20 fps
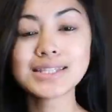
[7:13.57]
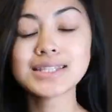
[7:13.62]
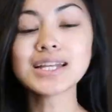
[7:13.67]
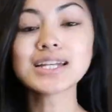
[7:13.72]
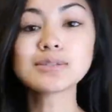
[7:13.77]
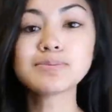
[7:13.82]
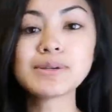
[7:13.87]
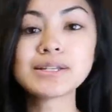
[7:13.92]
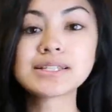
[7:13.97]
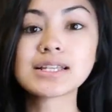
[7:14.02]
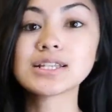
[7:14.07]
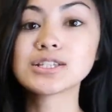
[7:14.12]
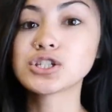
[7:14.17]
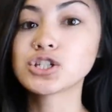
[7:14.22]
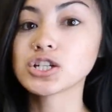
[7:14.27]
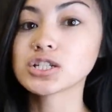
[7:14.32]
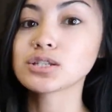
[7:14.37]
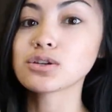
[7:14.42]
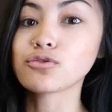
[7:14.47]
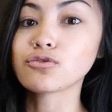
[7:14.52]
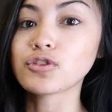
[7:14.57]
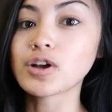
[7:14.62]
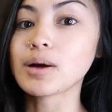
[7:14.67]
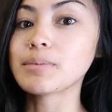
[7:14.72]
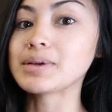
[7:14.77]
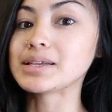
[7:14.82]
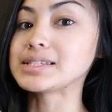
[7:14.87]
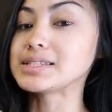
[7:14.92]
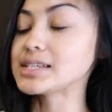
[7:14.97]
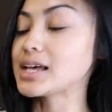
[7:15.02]
This next piece is just
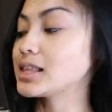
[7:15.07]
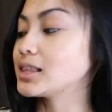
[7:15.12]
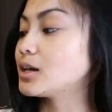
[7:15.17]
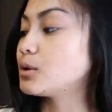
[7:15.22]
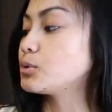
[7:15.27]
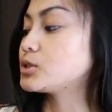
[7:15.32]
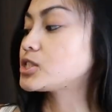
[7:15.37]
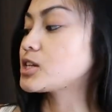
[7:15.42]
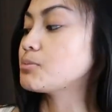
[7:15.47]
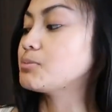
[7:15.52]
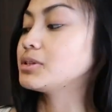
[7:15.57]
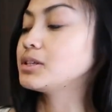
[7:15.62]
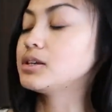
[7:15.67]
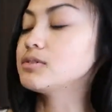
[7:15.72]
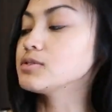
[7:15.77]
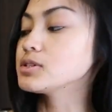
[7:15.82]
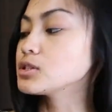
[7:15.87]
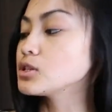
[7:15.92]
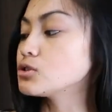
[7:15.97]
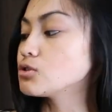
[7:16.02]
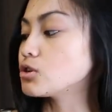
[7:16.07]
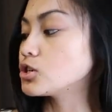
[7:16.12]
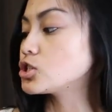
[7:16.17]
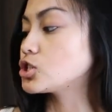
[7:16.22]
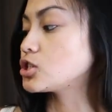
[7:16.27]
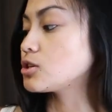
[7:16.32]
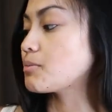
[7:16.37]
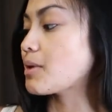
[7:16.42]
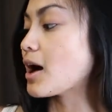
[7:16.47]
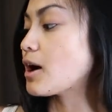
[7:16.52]
from Zella, which I believe is a
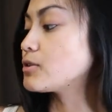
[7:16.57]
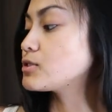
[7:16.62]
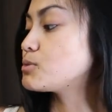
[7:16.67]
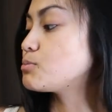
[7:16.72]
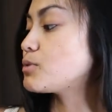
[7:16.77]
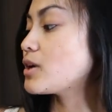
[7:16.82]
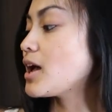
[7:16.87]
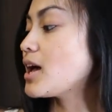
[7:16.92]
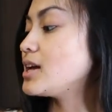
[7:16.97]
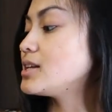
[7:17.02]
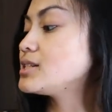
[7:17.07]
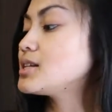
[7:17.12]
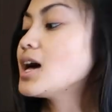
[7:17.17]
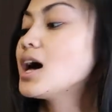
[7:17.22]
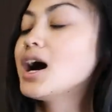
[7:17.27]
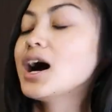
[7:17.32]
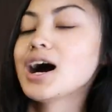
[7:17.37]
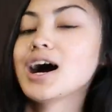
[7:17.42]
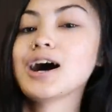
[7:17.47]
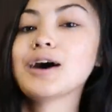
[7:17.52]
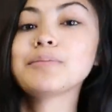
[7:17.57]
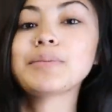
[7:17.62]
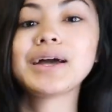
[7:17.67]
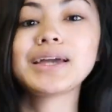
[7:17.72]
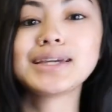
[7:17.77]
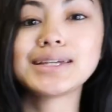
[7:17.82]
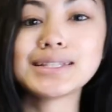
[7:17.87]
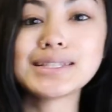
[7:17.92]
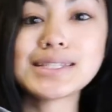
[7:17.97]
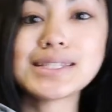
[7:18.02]
Nordstrom House brand. Um,
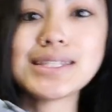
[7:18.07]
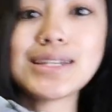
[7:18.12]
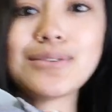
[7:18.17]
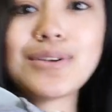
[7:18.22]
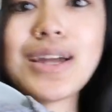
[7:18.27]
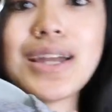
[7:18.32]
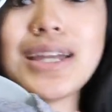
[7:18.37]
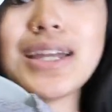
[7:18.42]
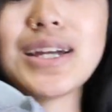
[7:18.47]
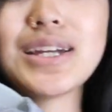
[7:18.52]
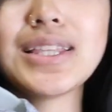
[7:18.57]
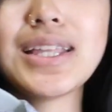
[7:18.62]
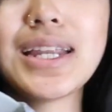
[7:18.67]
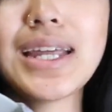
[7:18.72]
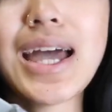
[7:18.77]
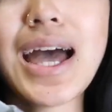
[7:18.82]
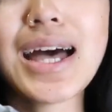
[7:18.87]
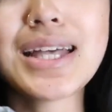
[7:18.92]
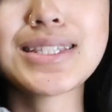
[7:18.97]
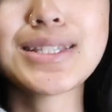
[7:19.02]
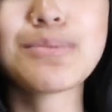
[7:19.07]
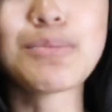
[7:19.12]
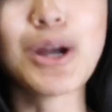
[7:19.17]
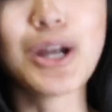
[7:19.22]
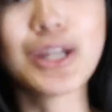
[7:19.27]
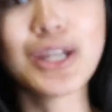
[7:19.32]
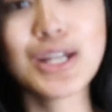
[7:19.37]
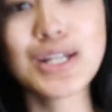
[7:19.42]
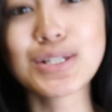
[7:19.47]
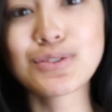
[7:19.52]
I can see right here that it has the
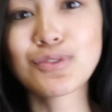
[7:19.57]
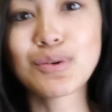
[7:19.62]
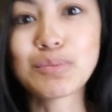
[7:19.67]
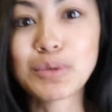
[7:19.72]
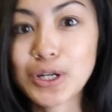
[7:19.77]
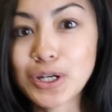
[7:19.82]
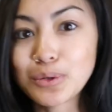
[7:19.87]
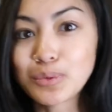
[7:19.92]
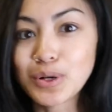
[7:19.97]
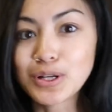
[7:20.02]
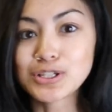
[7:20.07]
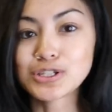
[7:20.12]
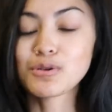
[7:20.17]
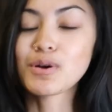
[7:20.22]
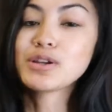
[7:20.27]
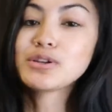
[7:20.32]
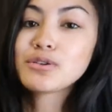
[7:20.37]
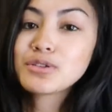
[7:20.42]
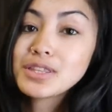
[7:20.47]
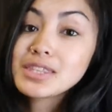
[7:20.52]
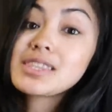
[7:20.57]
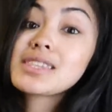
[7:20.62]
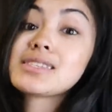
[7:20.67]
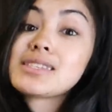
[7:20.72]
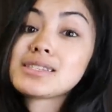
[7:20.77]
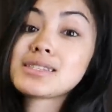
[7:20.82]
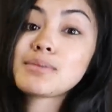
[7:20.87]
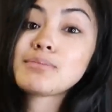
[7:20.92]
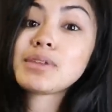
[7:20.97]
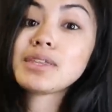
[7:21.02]
markings from Goodwill, so I know that
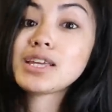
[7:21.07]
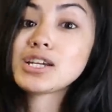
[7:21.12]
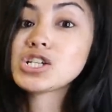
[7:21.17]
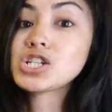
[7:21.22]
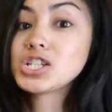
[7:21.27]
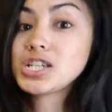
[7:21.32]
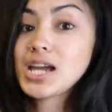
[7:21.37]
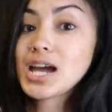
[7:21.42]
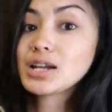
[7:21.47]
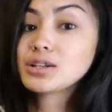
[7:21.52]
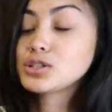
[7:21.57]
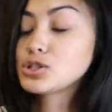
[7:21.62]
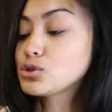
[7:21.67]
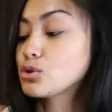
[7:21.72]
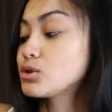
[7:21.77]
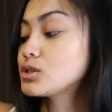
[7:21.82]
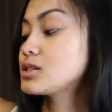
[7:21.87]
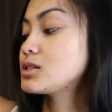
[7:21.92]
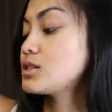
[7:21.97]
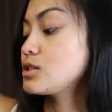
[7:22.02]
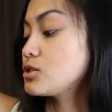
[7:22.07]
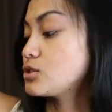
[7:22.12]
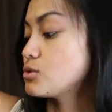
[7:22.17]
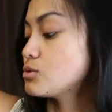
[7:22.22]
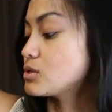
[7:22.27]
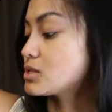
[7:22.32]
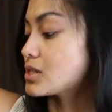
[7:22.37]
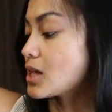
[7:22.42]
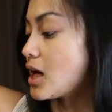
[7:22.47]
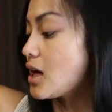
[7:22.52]
this is something that she had sourced
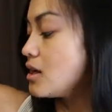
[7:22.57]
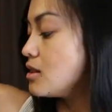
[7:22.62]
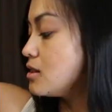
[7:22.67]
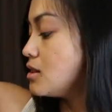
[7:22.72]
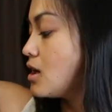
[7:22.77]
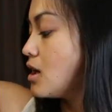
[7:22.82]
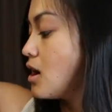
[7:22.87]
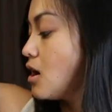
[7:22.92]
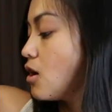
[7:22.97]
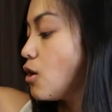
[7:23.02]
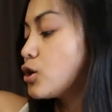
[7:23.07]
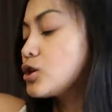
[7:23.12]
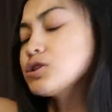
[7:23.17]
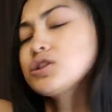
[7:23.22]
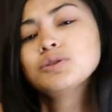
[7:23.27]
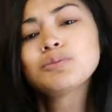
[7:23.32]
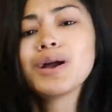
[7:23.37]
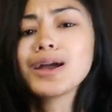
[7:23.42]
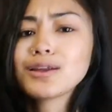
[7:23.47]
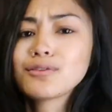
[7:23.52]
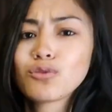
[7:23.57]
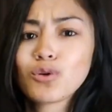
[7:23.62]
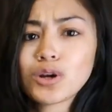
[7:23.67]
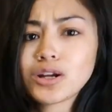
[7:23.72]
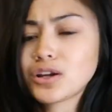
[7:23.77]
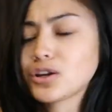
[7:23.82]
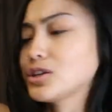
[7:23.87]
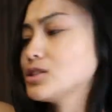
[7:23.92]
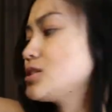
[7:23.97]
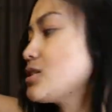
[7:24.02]
to sell, or she might have
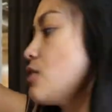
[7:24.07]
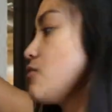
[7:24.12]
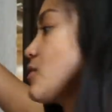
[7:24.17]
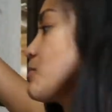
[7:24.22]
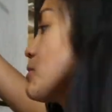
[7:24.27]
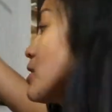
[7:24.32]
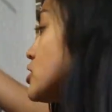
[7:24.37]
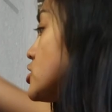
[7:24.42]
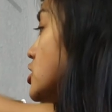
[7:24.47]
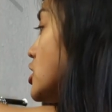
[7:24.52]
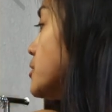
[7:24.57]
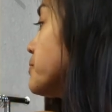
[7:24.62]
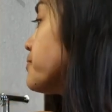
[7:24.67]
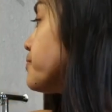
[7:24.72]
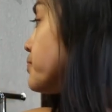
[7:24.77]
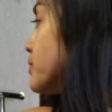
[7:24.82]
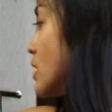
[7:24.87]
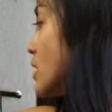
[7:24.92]
worn it herself, I'm not sure.